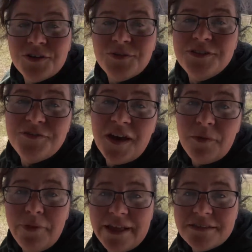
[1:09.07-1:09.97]
So once you've got your
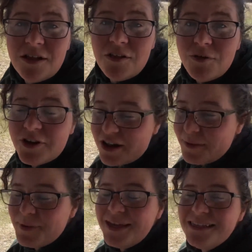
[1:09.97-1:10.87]
plants all loaded
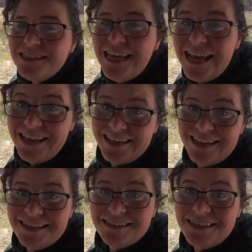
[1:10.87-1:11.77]
up, take it
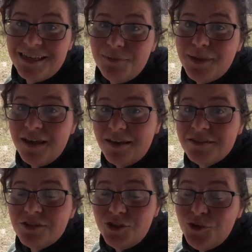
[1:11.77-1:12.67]
easy
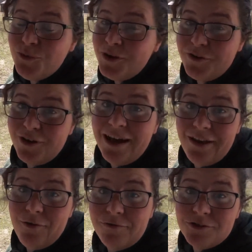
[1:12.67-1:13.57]
because you will cry
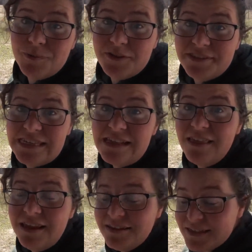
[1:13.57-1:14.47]
over spilled
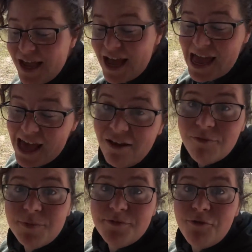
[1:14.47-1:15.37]
seedlings. I
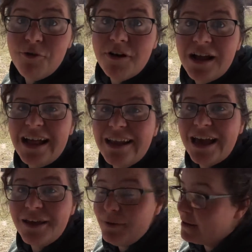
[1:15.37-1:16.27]
have before, and
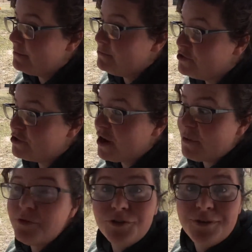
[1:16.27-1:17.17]
I am sure I
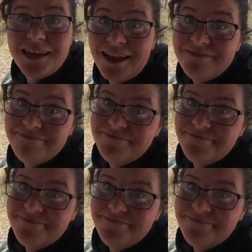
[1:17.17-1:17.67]
will do it again.